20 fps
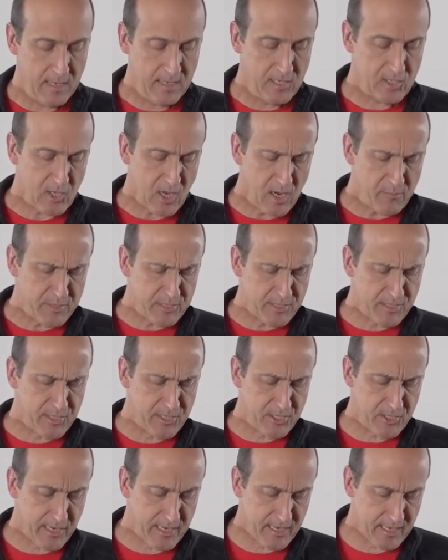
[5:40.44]
Psalmist is
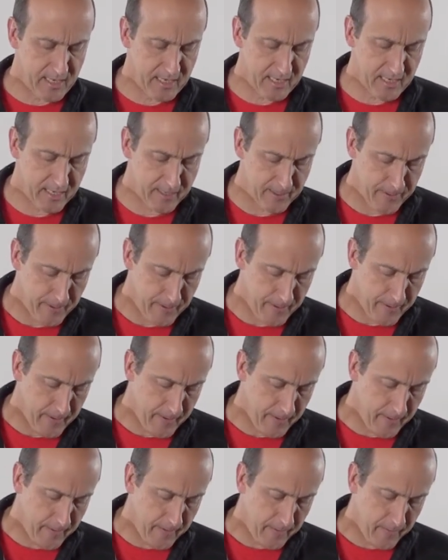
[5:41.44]
saying here,
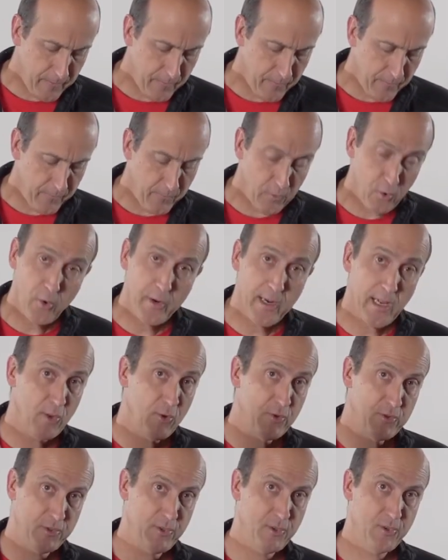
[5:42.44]
Lord, I
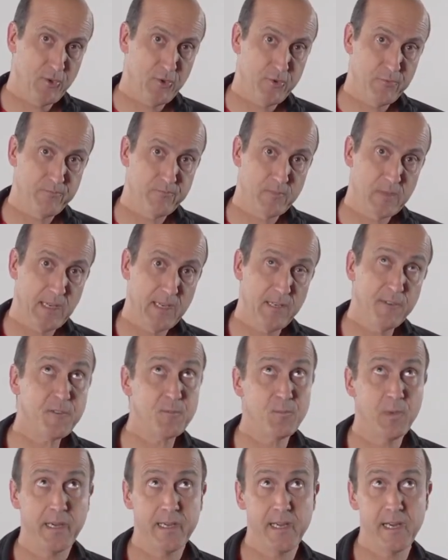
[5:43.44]
look to you. I
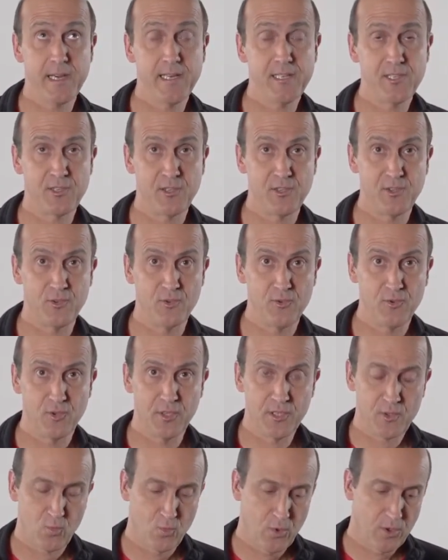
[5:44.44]
lift my eyes to you.
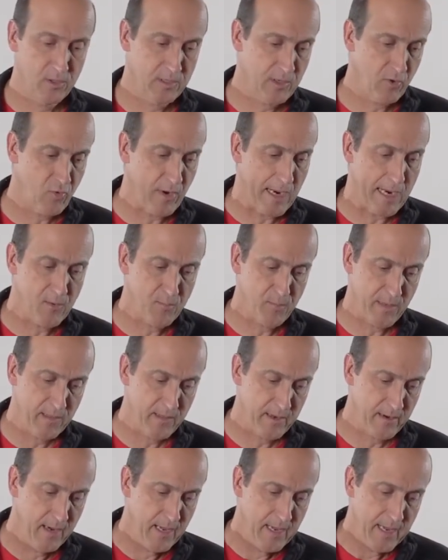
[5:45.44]
This world around me
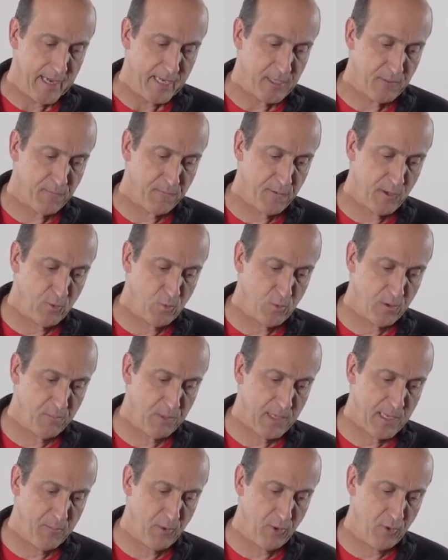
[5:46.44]
there is filled with
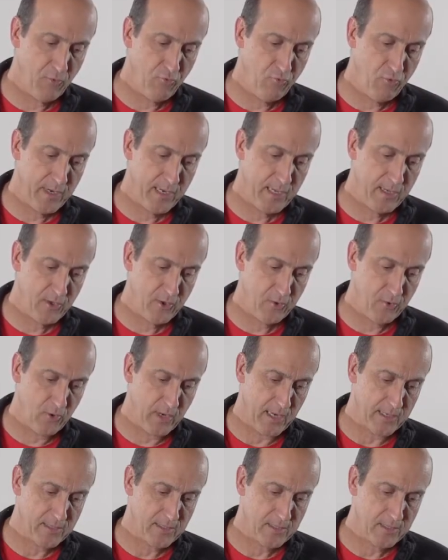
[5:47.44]
people who ridicule
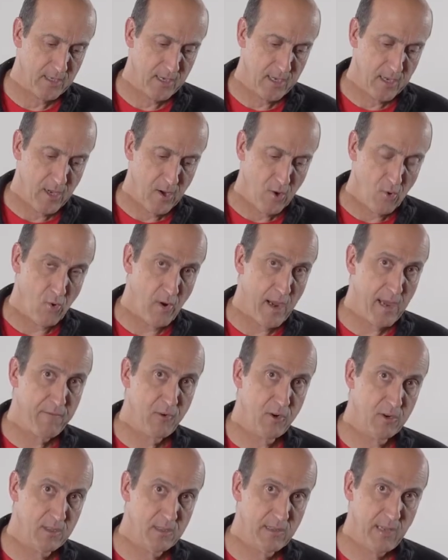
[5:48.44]
us or have
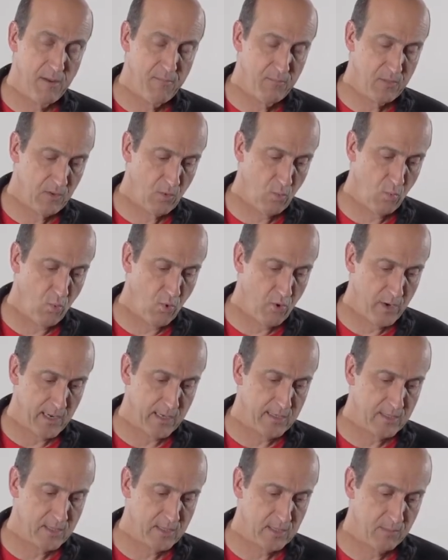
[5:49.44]
contempt toward
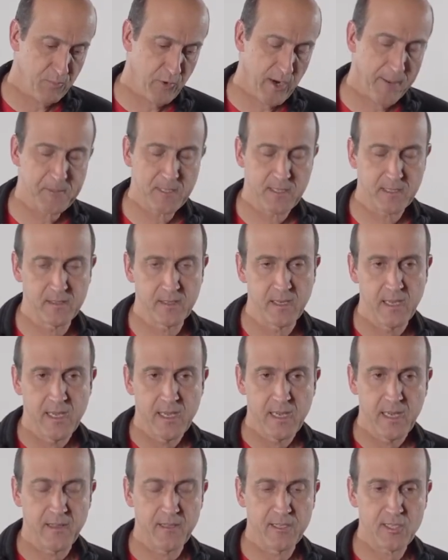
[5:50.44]
us. And perhaps in
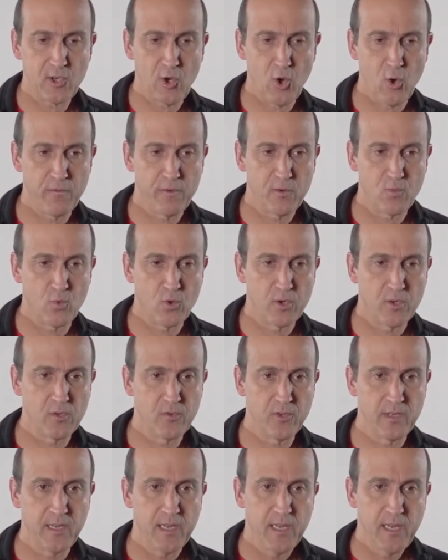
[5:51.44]
this COVID
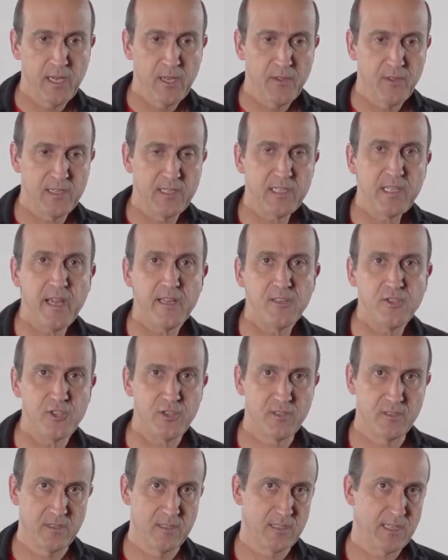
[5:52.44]
world, the
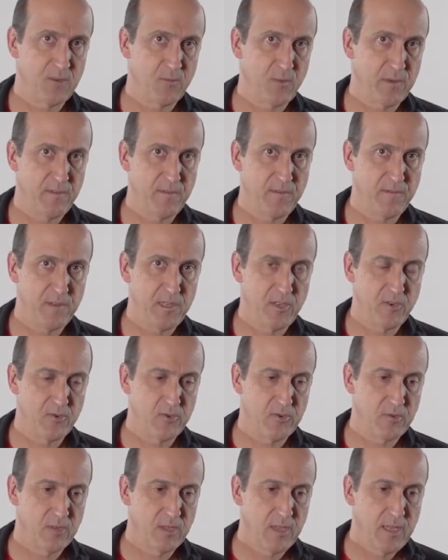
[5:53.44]
tensions that we
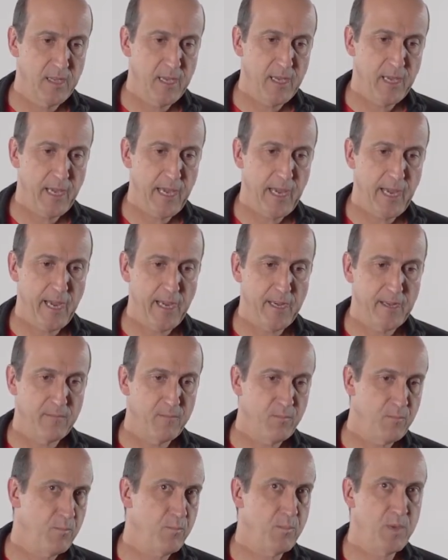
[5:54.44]
feel and
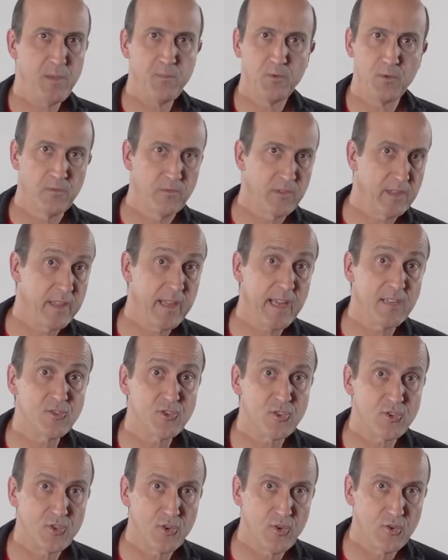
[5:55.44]
people, the
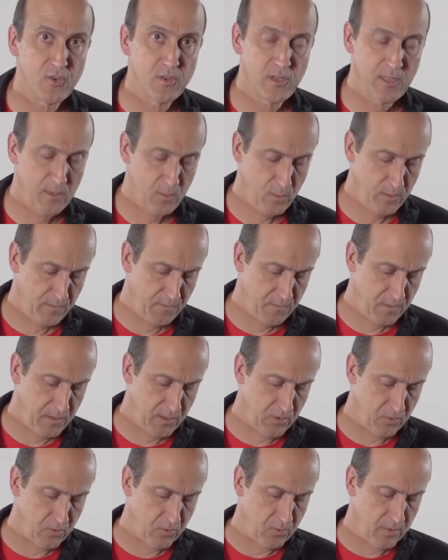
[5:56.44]
uncertainty we
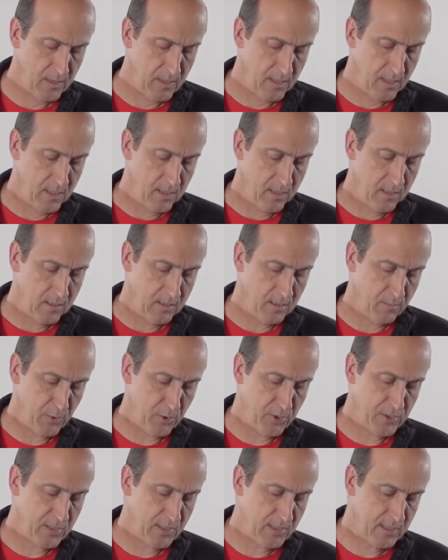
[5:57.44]
feel, this
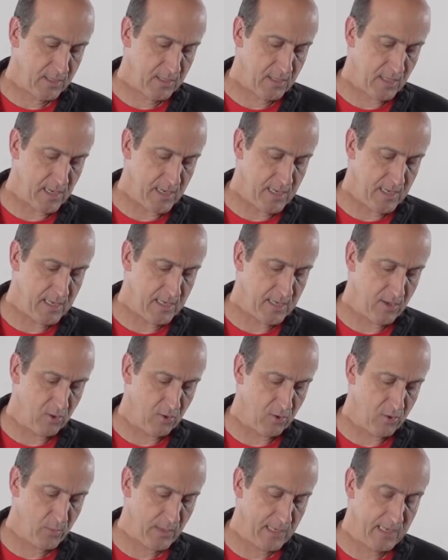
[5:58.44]
person is saying here,
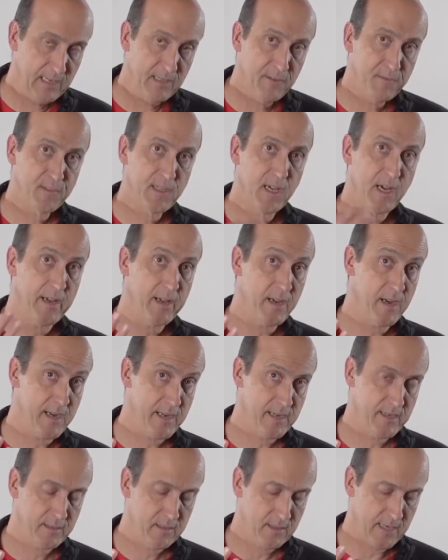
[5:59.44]
Lord, we lift
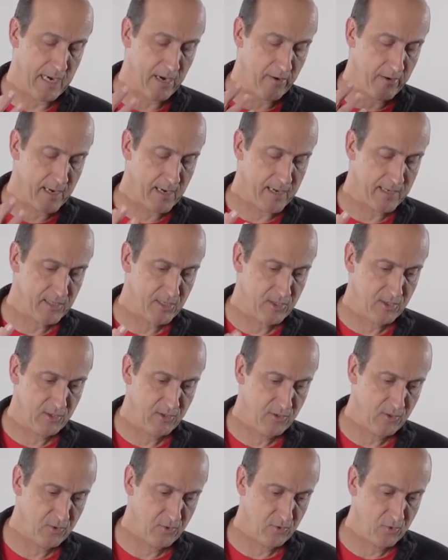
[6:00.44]
our eyes to
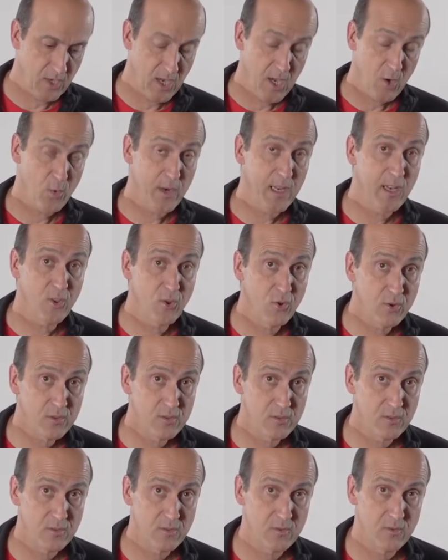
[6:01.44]
you. We look
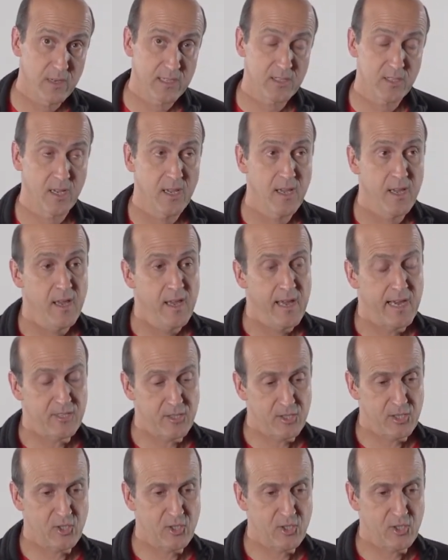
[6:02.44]
to you as a